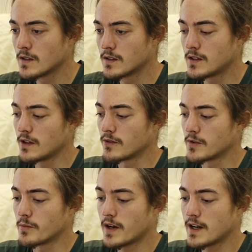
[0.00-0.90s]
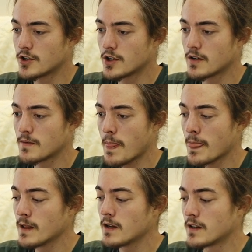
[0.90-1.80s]
Date of departure.
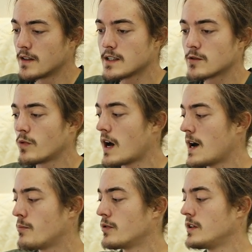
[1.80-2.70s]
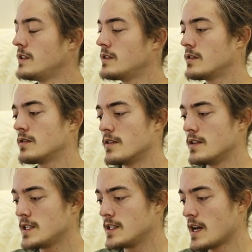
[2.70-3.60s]
This is where I put in
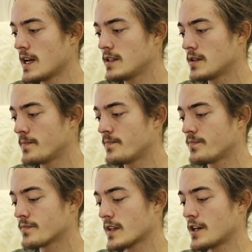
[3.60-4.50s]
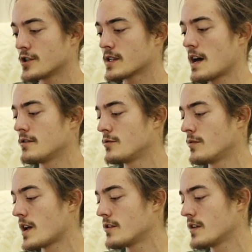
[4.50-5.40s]
this date, which is counted
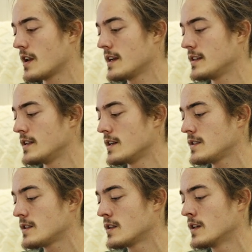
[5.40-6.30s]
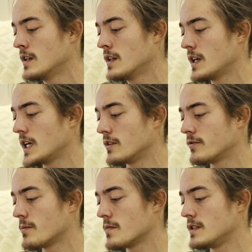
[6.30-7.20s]
180 days. And
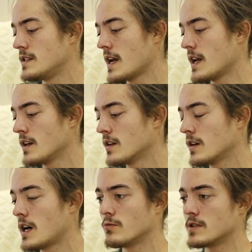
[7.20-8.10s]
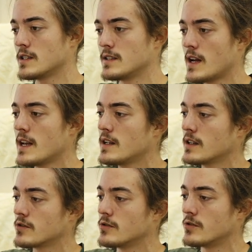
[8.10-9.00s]
from the day I was
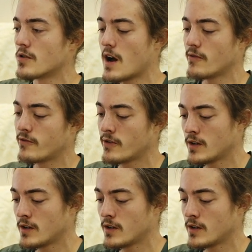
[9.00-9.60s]
intending to arrive